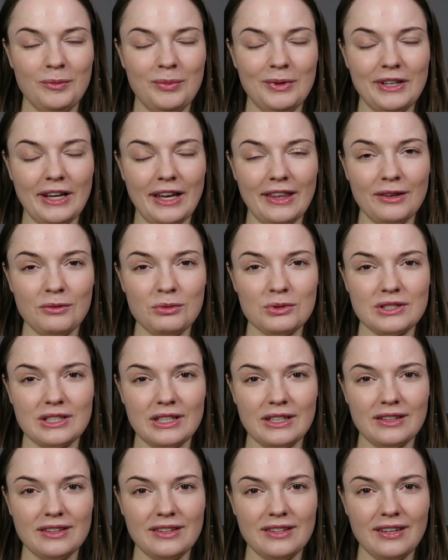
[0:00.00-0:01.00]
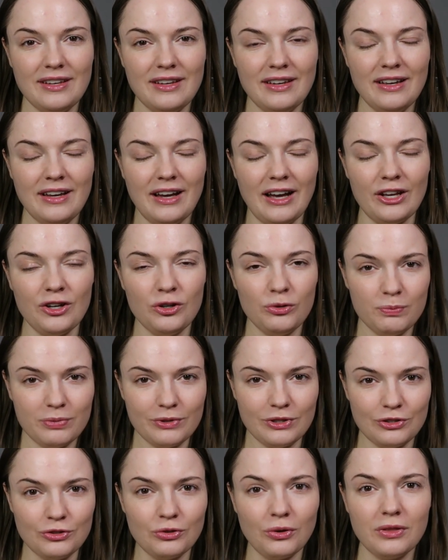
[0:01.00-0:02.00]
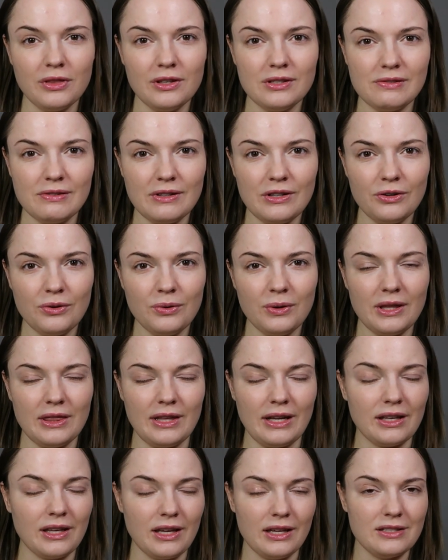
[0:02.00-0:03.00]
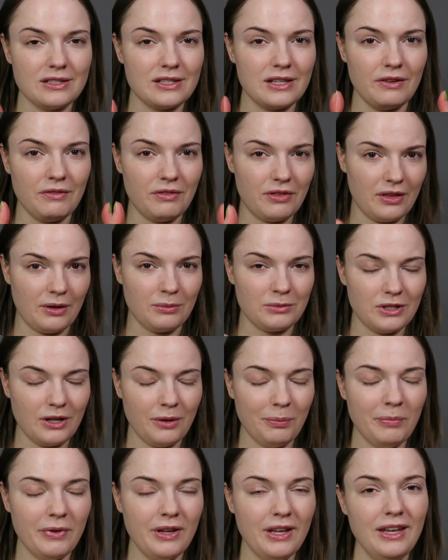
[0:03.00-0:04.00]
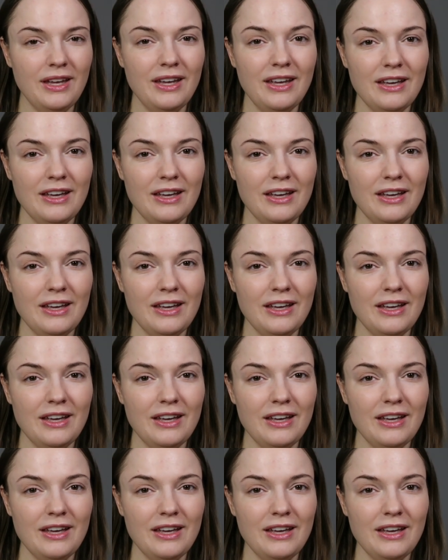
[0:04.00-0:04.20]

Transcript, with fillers: But yeah, that was it. I hope you enjoyed this video. In that case, leave a thumbs up.